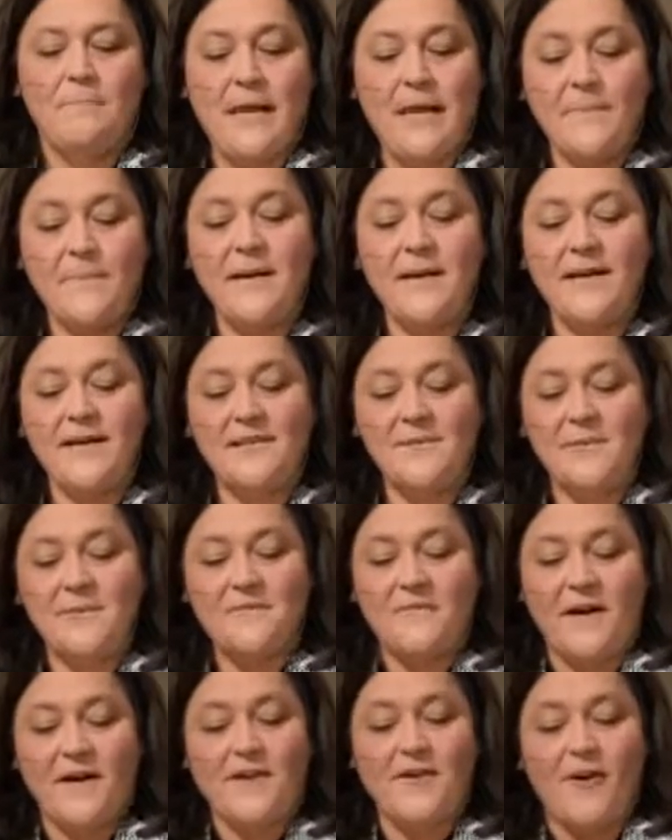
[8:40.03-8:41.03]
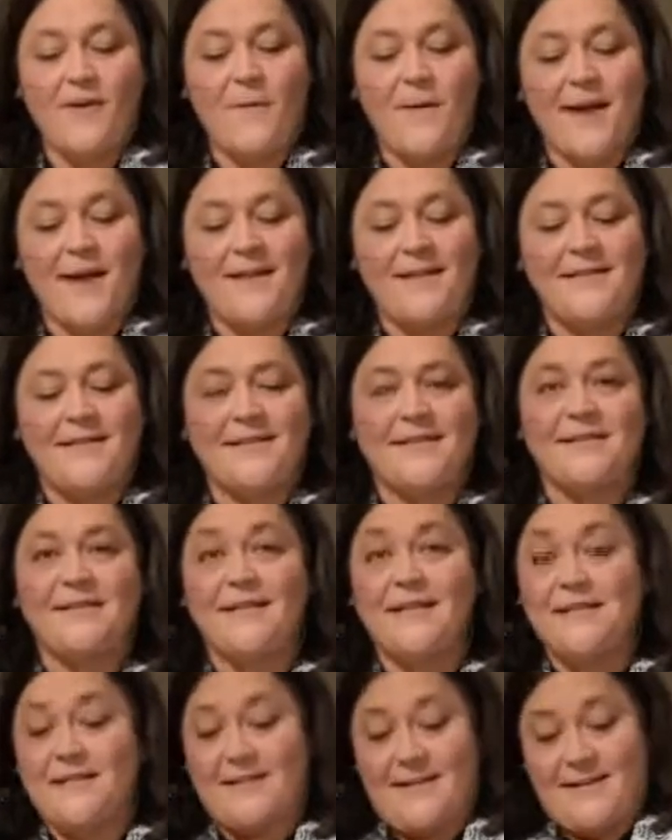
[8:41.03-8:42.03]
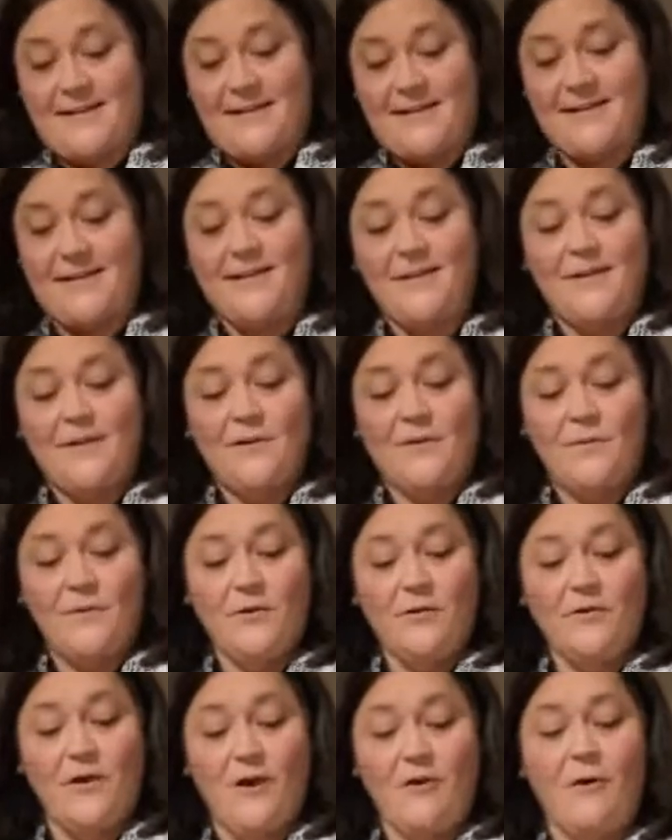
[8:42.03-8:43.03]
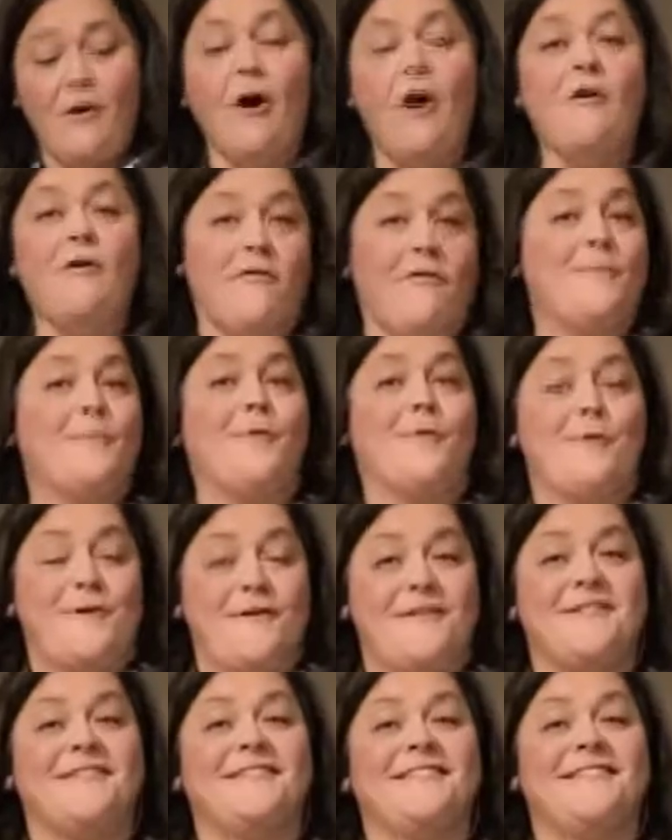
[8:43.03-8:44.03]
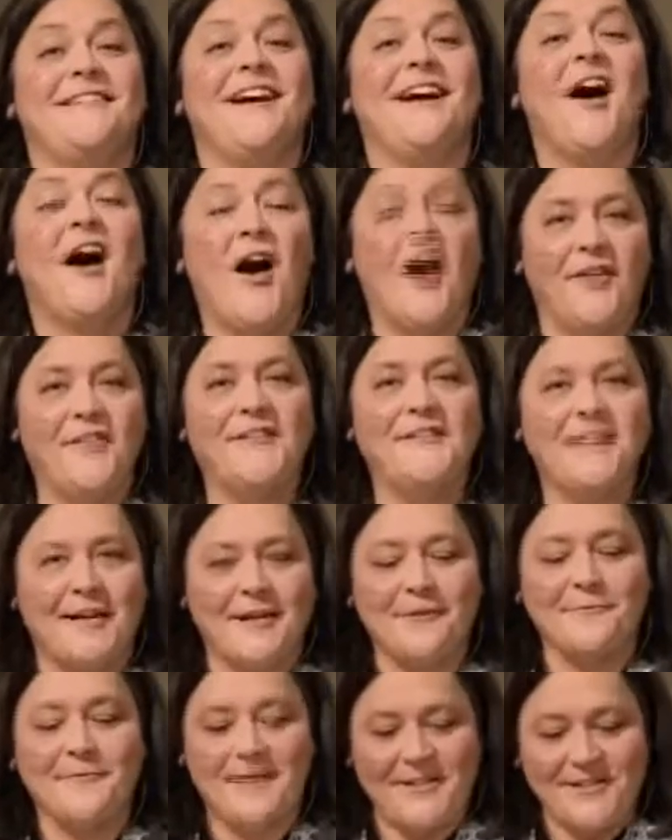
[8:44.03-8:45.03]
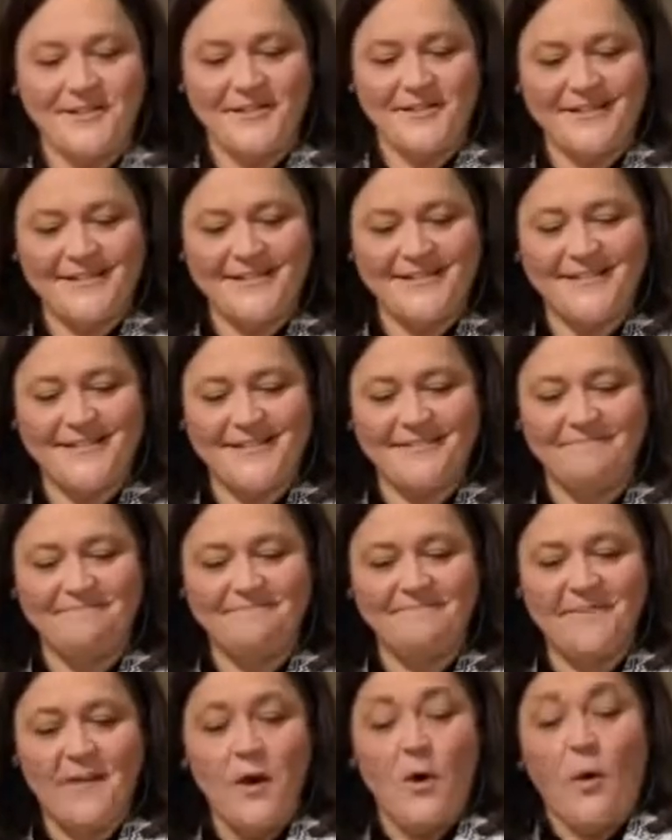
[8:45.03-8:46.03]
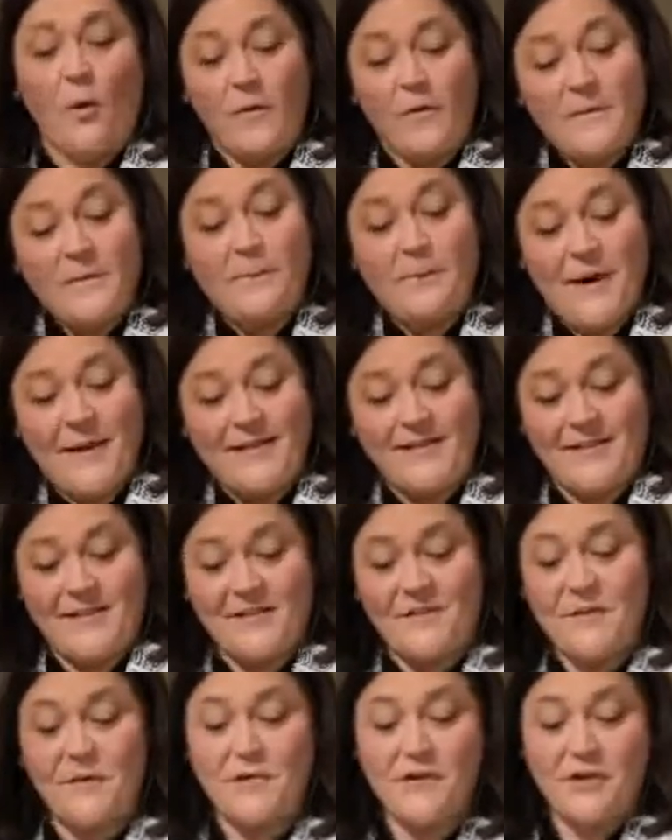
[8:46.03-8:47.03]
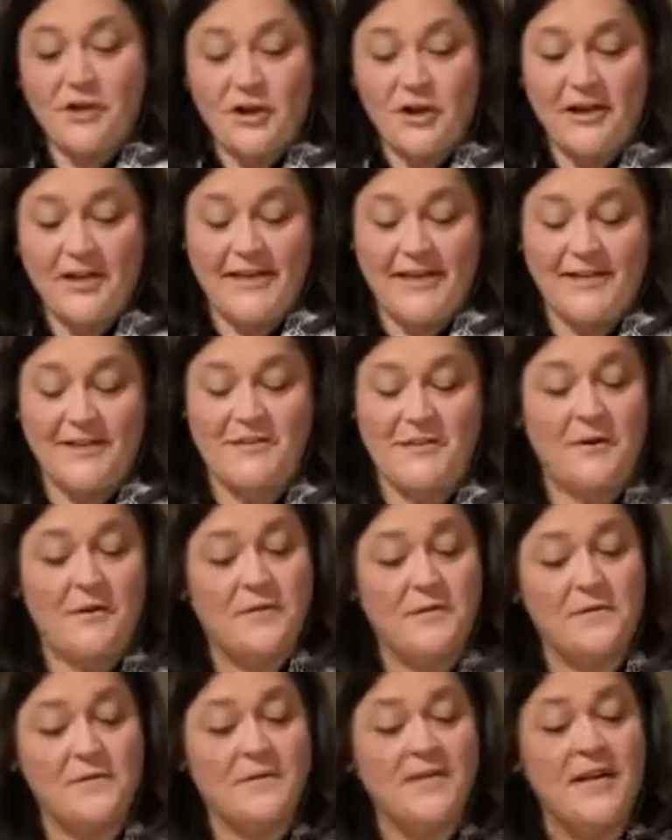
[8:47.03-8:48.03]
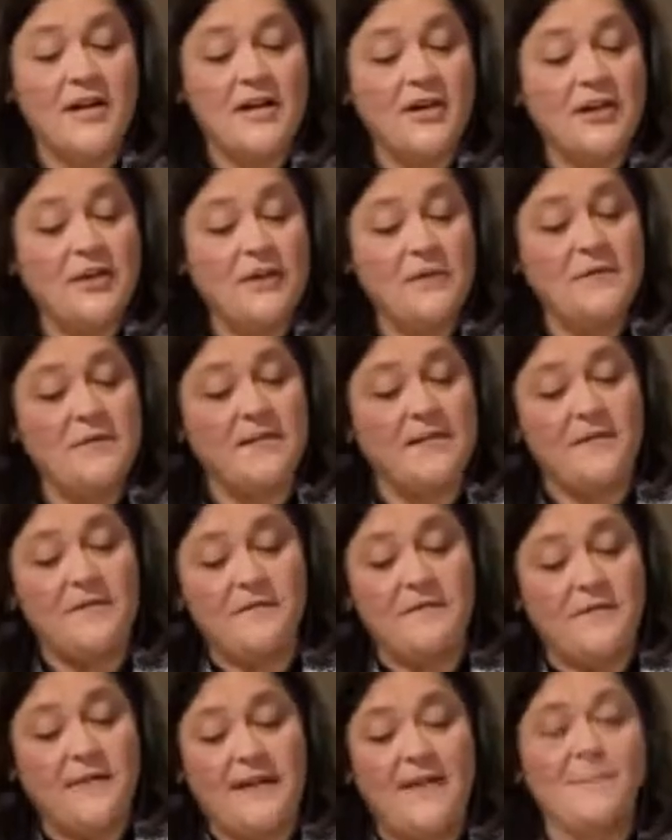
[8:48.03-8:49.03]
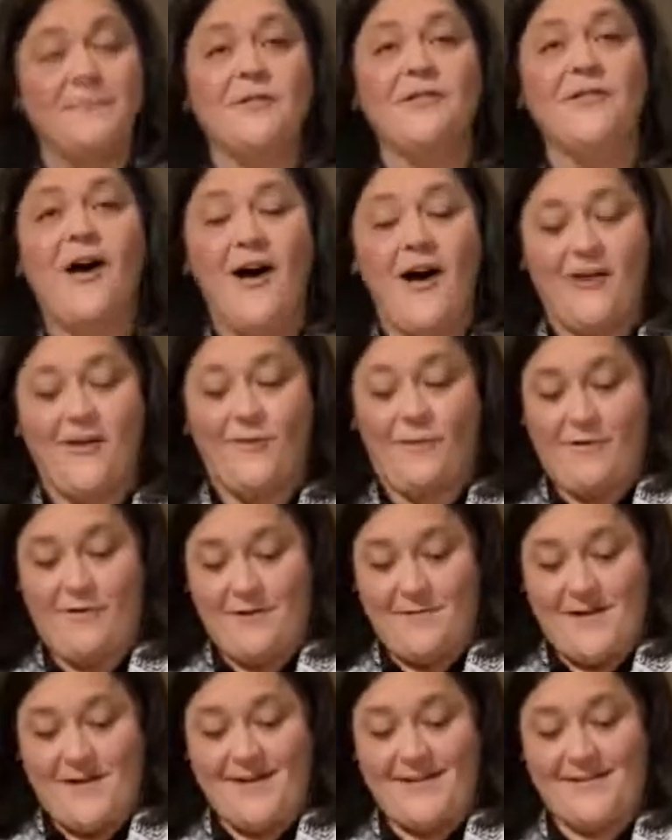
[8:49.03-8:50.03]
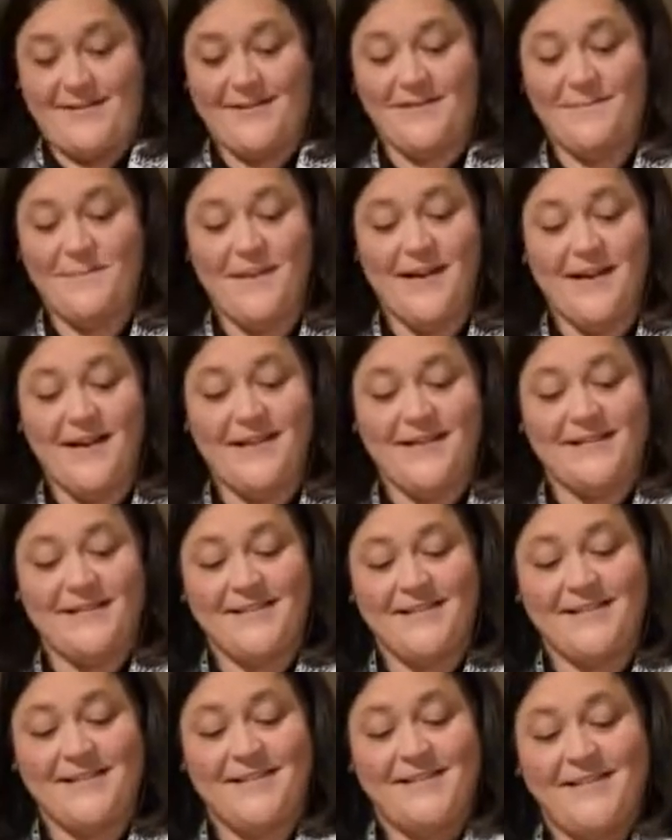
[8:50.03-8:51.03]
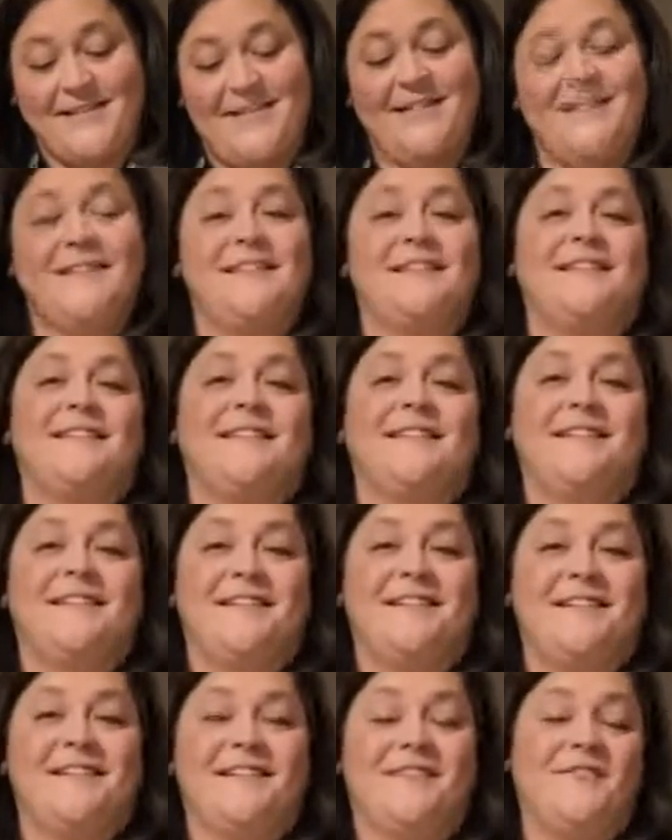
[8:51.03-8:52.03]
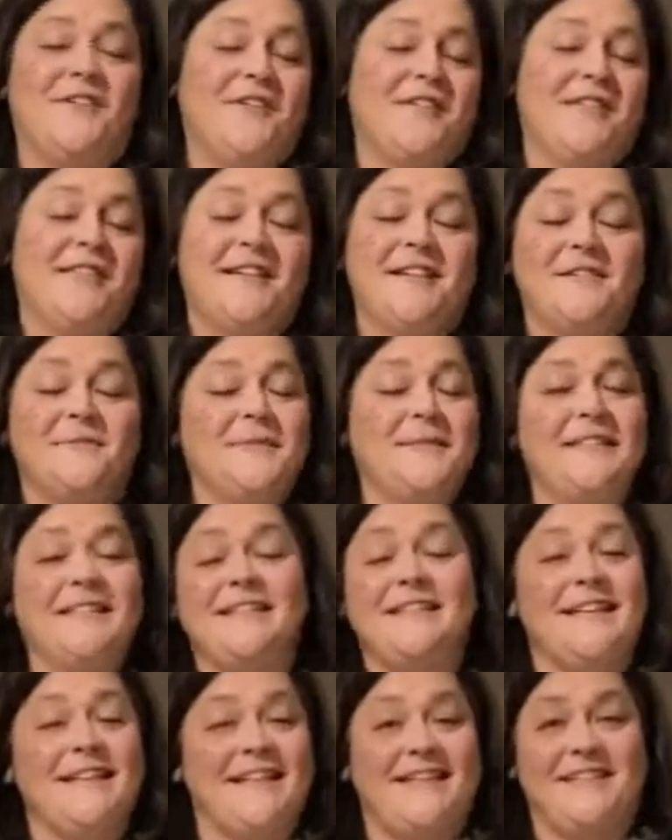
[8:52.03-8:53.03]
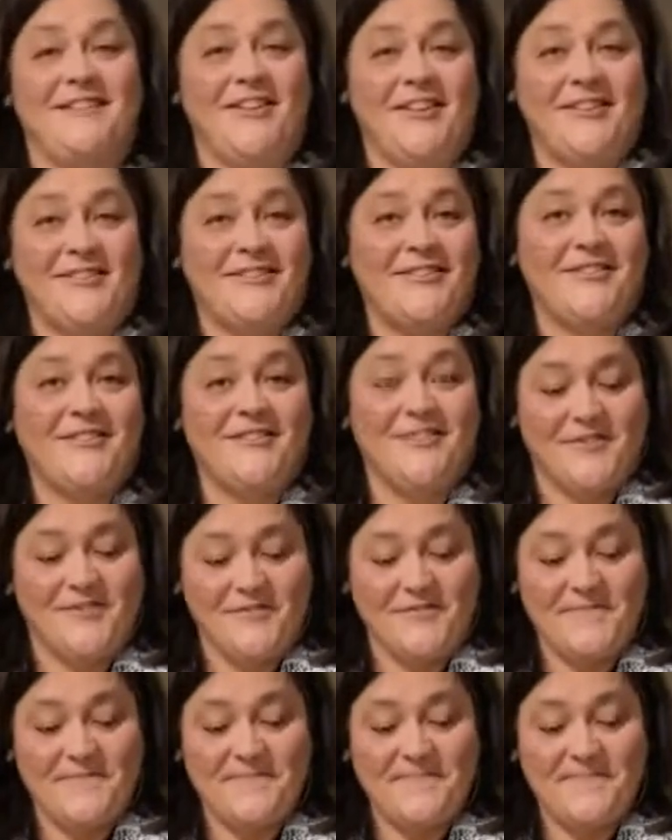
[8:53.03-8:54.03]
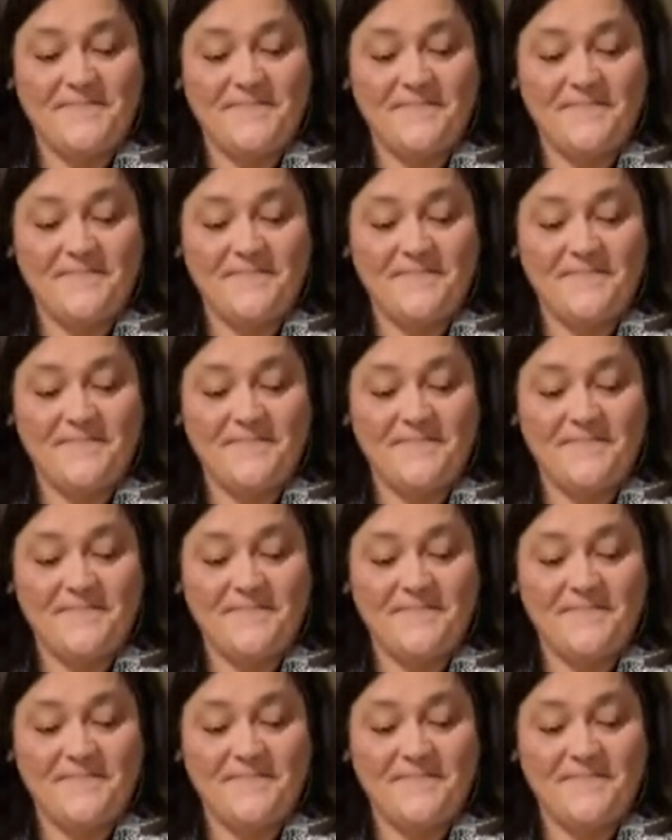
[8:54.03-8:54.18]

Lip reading: Maybe as we find our way in this season, we'll go overboard on the decorations, or the presents, or the cookies, or those cute inflatable lawn ornaments because of all the things we didn't get a chance to do.